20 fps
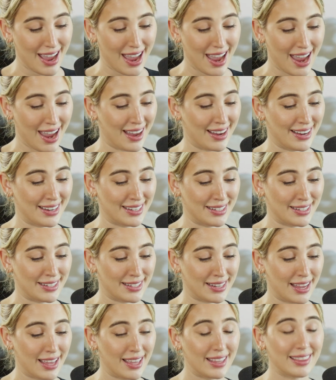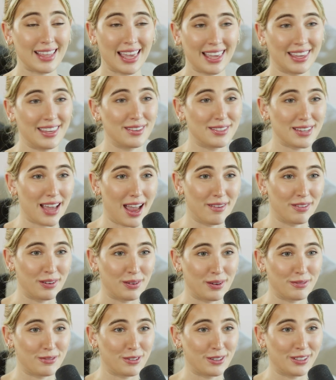And thank you to
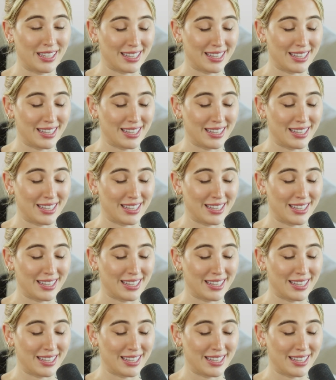everyone for